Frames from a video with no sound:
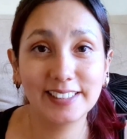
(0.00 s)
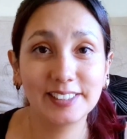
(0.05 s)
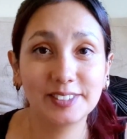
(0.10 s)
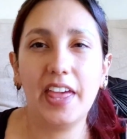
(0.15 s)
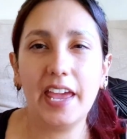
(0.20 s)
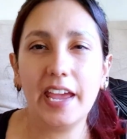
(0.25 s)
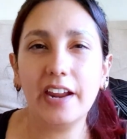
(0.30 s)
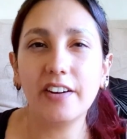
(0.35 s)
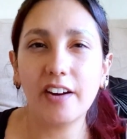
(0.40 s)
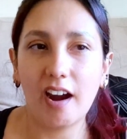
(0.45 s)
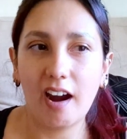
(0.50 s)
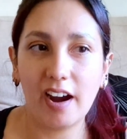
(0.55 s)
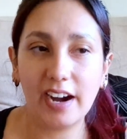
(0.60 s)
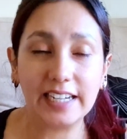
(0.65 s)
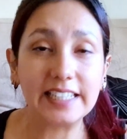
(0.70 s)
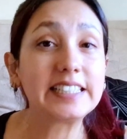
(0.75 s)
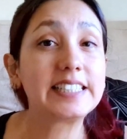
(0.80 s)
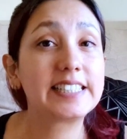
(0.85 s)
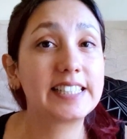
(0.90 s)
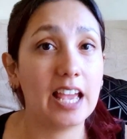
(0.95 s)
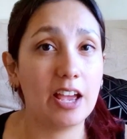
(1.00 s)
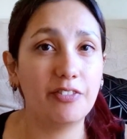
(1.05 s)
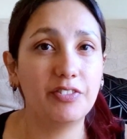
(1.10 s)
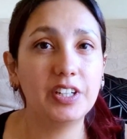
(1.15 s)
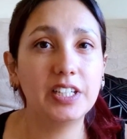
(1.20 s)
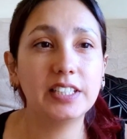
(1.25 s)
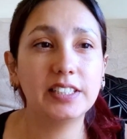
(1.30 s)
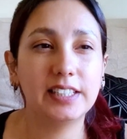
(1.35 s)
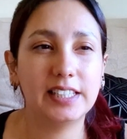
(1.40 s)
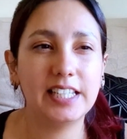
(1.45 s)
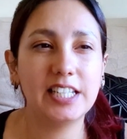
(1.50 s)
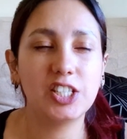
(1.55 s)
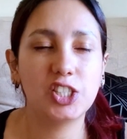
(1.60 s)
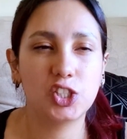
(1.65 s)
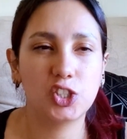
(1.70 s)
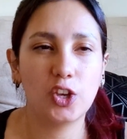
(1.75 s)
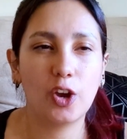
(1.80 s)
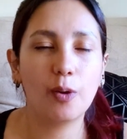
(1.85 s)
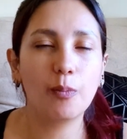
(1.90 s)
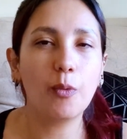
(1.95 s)
There are definitely
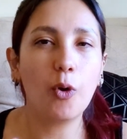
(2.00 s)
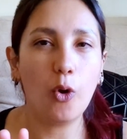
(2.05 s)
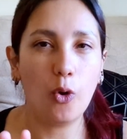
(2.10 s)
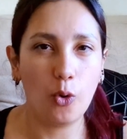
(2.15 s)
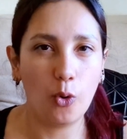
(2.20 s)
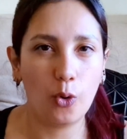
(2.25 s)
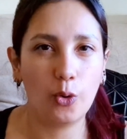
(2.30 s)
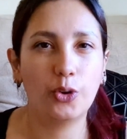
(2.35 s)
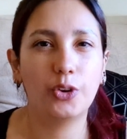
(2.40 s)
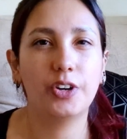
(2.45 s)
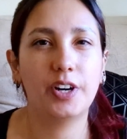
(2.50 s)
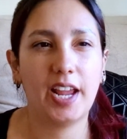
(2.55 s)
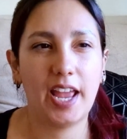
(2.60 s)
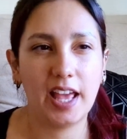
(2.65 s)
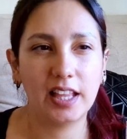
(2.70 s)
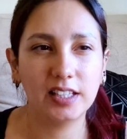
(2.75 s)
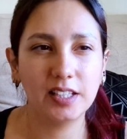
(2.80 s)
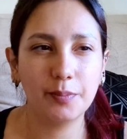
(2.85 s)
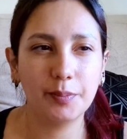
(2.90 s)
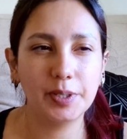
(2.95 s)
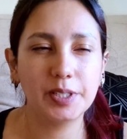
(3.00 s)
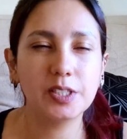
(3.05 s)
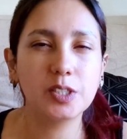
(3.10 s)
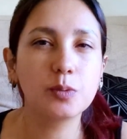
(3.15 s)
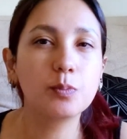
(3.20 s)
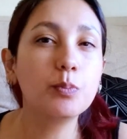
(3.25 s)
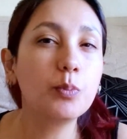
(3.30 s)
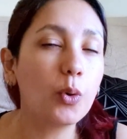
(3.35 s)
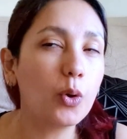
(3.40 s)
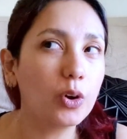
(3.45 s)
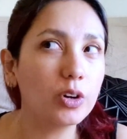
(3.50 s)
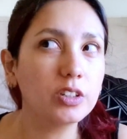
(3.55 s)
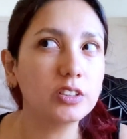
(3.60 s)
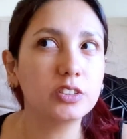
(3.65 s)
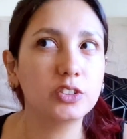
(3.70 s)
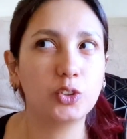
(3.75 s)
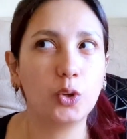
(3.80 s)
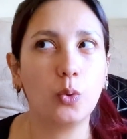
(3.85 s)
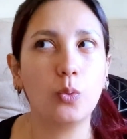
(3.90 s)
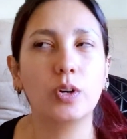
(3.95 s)
some horror elements more
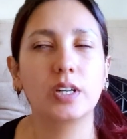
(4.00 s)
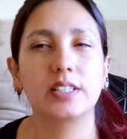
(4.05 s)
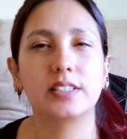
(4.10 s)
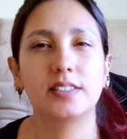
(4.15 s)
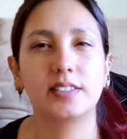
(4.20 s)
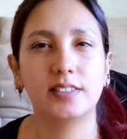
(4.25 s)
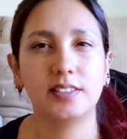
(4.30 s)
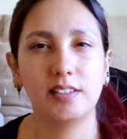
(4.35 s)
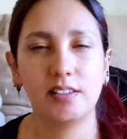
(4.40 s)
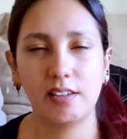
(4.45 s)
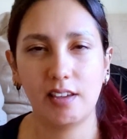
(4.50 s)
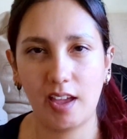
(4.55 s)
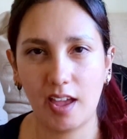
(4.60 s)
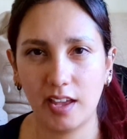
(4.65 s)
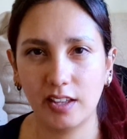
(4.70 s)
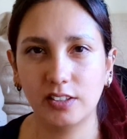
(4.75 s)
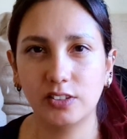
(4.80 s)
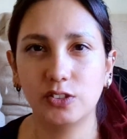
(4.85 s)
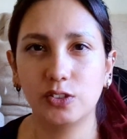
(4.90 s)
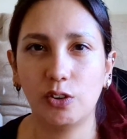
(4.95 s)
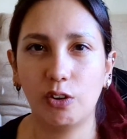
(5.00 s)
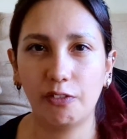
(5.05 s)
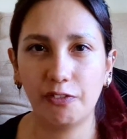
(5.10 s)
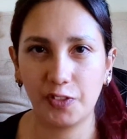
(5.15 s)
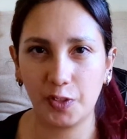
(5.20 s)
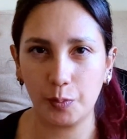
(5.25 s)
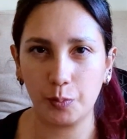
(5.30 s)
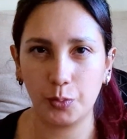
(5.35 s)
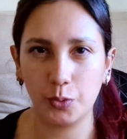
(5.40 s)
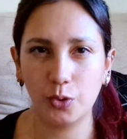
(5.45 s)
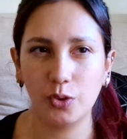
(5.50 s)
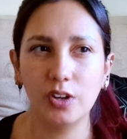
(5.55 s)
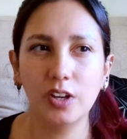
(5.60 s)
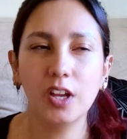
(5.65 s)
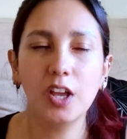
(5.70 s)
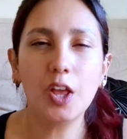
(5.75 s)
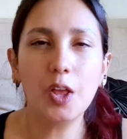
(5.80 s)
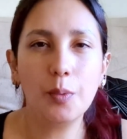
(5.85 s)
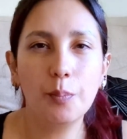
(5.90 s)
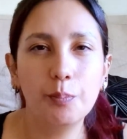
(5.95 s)
towards the end of the book,
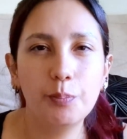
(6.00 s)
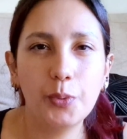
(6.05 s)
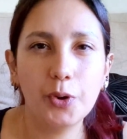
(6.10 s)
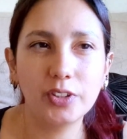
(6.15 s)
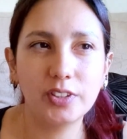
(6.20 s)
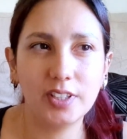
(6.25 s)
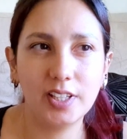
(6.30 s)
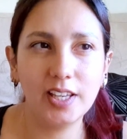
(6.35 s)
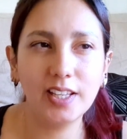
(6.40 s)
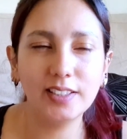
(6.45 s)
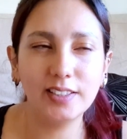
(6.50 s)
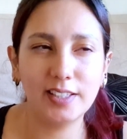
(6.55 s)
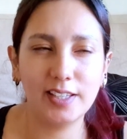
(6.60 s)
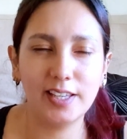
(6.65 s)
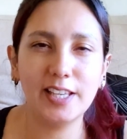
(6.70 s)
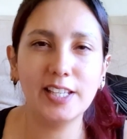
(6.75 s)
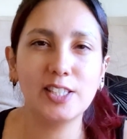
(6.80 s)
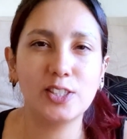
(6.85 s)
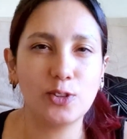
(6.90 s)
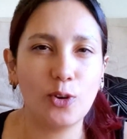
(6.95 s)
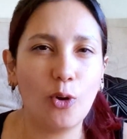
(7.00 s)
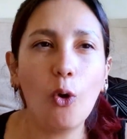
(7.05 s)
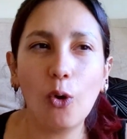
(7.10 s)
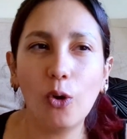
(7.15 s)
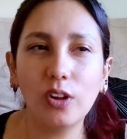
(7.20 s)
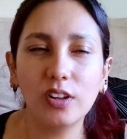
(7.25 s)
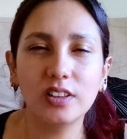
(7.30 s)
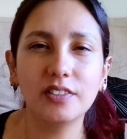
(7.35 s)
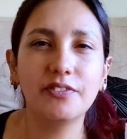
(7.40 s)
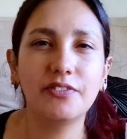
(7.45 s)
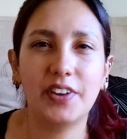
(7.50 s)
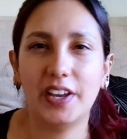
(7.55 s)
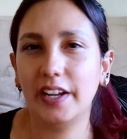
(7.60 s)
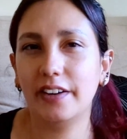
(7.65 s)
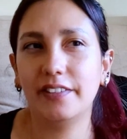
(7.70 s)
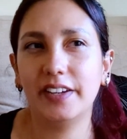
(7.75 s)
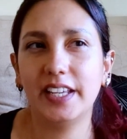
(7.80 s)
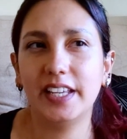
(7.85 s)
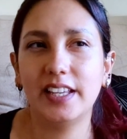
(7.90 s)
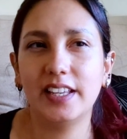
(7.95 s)
but it is all
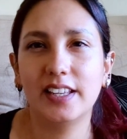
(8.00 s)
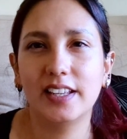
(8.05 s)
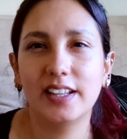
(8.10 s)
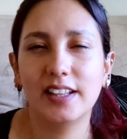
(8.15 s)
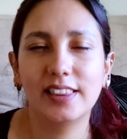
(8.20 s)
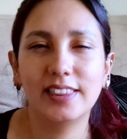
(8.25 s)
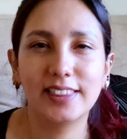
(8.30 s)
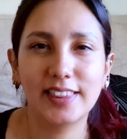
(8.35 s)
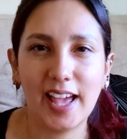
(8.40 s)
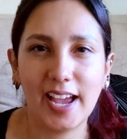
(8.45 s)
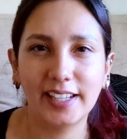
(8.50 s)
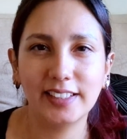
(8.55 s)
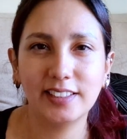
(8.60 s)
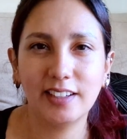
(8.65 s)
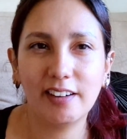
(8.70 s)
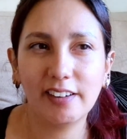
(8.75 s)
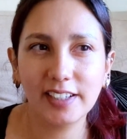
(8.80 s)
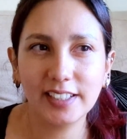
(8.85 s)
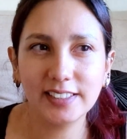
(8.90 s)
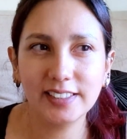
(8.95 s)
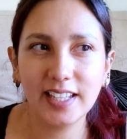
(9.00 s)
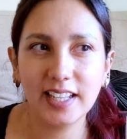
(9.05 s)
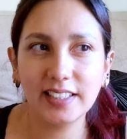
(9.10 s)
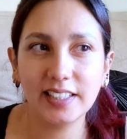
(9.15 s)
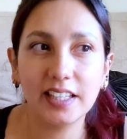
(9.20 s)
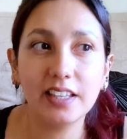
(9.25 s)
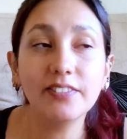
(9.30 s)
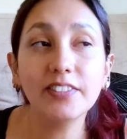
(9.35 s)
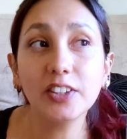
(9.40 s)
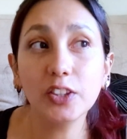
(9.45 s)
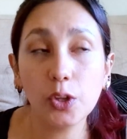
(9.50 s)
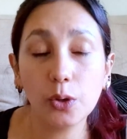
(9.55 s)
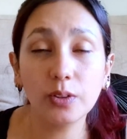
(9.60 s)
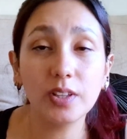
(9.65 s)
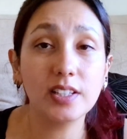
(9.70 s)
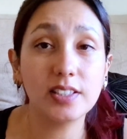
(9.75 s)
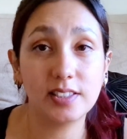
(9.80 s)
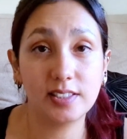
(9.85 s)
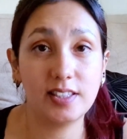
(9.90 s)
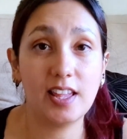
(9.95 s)
very lighthearted, even though
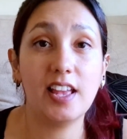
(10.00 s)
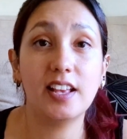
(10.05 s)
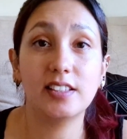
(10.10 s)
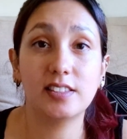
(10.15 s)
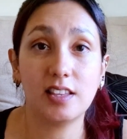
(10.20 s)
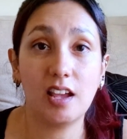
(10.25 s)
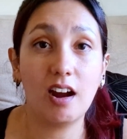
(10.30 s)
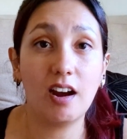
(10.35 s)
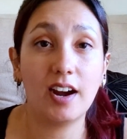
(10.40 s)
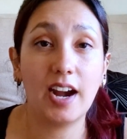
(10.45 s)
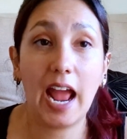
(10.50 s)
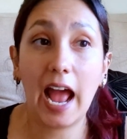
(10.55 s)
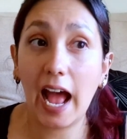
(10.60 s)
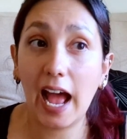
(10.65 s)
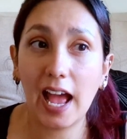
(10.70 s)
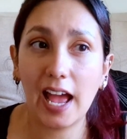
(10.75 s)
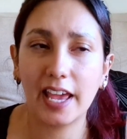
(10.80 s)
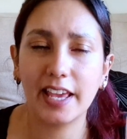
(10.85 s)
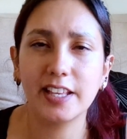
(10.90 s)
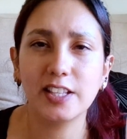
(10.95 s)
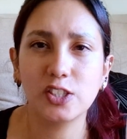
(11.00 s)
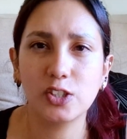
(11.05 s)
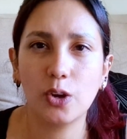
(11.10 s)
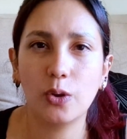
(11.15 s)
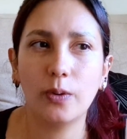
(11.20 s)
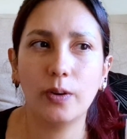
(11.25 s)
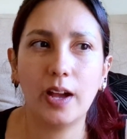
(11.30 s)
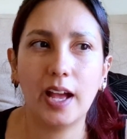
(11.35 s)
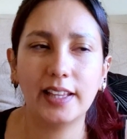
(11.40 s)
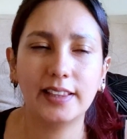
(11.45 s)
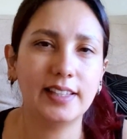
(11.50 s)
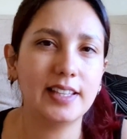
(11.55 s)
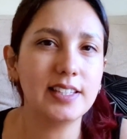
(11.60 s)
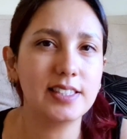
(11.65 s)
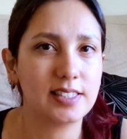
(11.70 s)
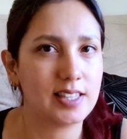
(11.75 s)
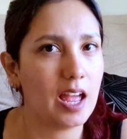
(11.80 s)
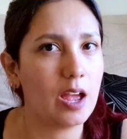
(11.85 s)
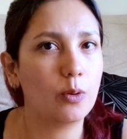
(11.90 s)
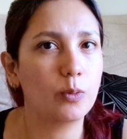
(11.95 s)
the stakes are high. So at
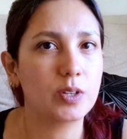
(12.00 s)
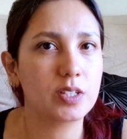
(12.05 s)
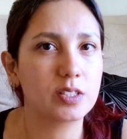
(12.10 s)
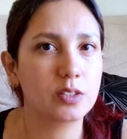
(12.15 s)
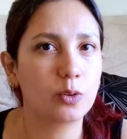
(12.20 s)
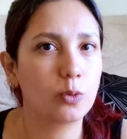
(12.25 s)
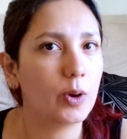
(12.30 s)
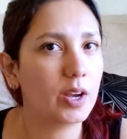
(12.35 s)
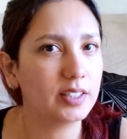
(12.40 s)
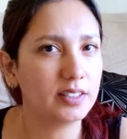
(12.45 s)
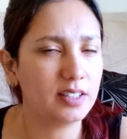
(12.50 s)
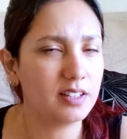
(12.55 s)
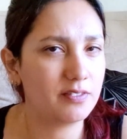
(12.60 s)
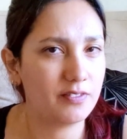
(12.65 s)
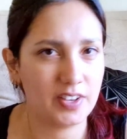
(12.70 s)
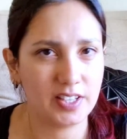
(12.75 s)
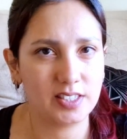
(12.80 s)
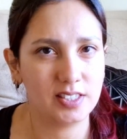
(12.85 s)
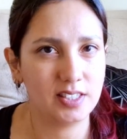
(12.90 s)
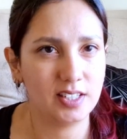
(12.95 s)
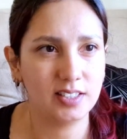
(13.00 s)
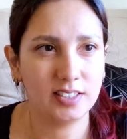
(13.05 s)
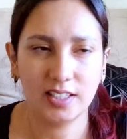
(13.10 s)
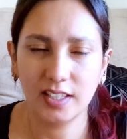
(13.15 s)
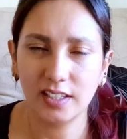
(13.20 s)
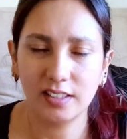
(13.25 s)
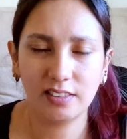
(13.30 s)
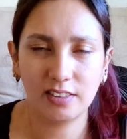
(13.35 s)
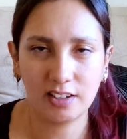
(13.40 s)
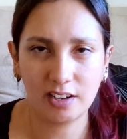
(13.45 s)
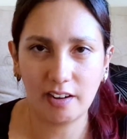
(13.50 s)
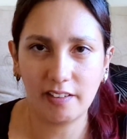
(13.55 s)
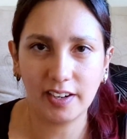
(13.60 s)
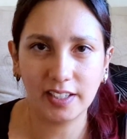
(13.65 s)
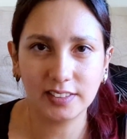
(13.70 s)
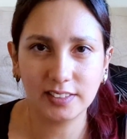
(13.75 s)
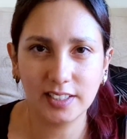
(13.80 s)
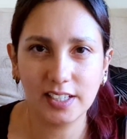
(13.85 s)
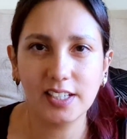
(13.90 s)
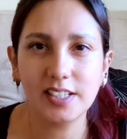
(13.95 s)
least I was quite invested in the
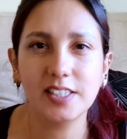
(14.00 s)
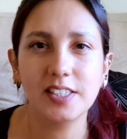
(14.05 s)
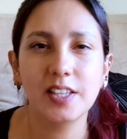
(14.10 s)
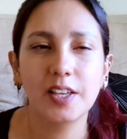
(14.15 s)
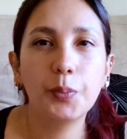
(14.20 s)
characters.